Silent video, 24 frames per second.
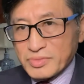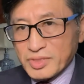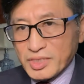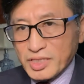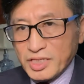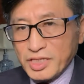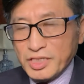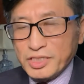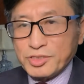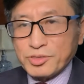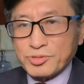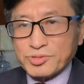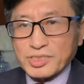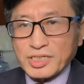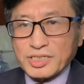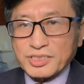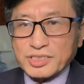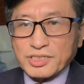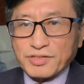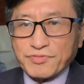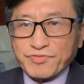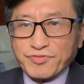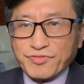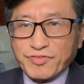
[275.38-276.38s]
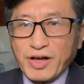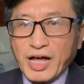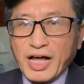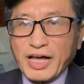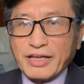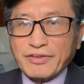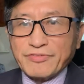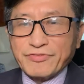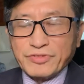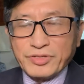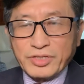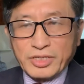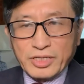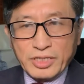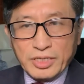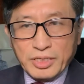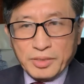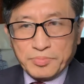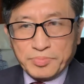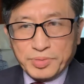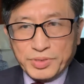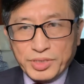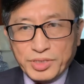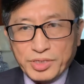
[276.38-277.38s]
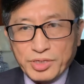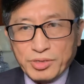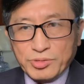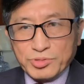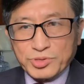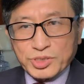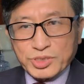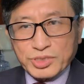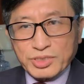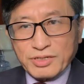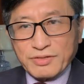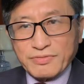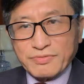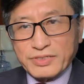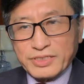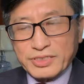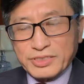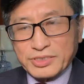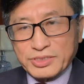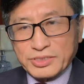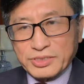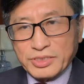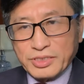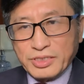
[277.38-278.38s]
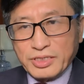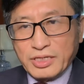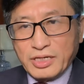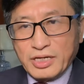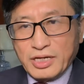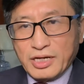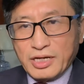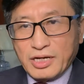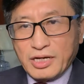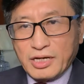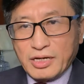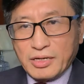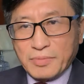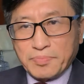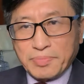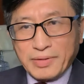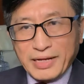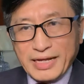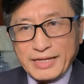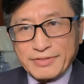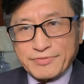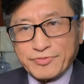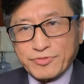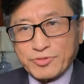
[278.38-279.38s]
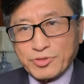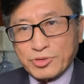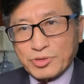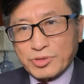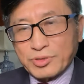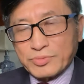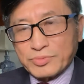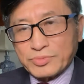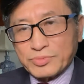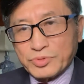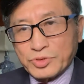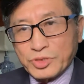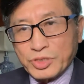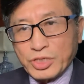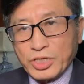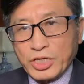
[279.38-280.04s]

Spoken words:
into such a 5PL service platform